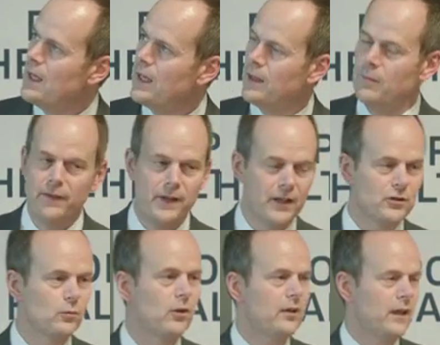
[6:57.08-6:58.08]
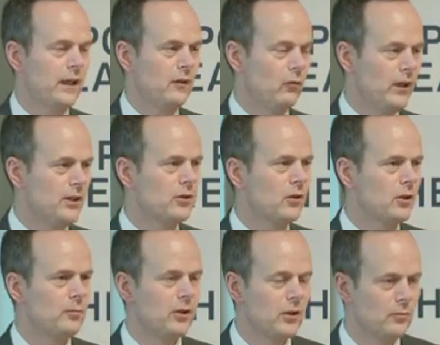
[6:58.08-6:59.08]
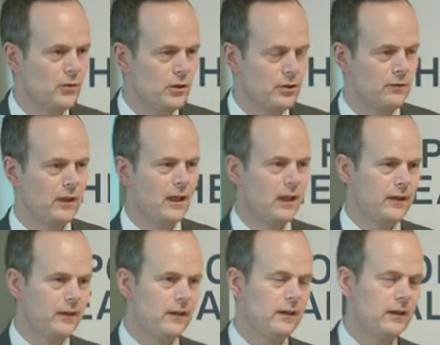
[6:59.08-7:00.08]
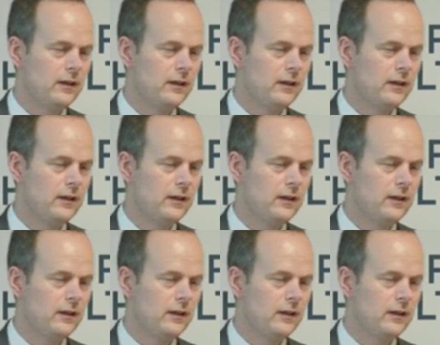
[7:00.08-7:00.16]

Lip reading: And that's where it'll really start to become useful, and